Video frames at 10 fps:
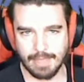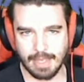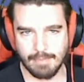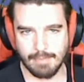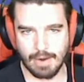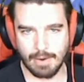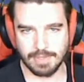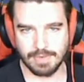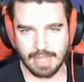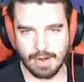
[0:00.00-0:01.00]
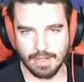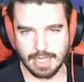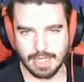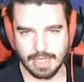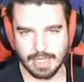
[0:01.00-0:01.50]
Getting power-ups for that all
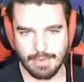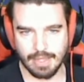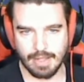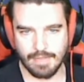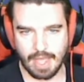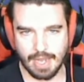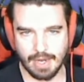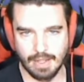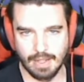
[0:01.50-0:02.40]
day today. We love that.